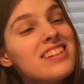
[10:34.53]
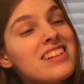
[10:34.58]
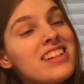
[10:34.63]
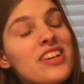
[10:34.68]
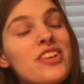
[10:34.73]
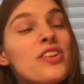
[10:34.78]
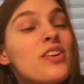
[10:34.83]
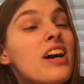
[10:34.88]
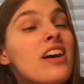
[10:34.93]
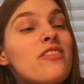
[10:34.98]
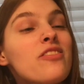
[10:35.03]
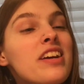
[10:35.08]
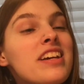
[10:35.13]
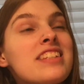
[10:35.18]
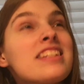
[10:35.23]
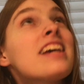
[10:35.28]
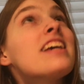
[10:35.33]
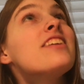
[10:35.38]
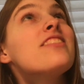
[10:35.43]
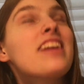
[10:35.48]
You don't have
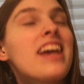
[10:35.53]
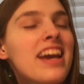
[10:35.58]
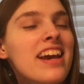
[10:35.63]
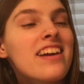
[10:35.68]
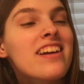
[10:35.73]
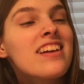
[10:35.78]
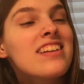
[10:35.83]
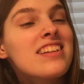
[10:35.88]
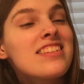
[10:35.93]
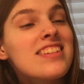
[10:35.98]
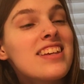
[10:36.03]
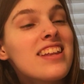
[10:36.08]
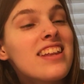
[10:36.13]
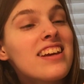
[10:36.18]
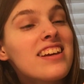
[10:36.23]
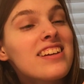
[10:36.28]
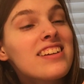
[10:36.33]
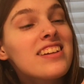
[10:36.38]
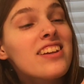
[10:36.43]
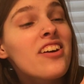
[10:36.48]
wings yet, you can't get on the
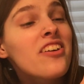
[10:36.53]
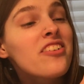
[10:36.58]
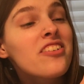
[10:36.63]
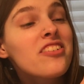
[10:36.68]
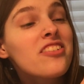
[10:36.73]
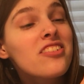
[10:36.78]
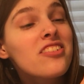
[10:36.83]
ceiling. No?